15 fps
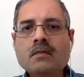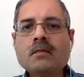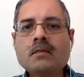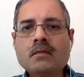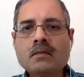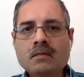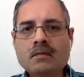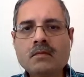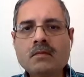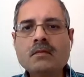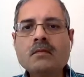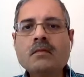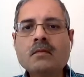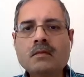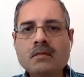Karma.
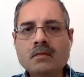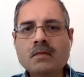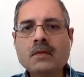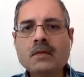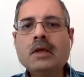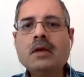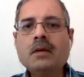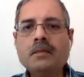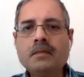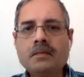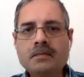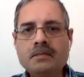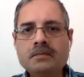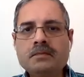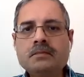But the Ghati
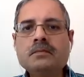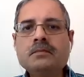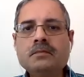Karma are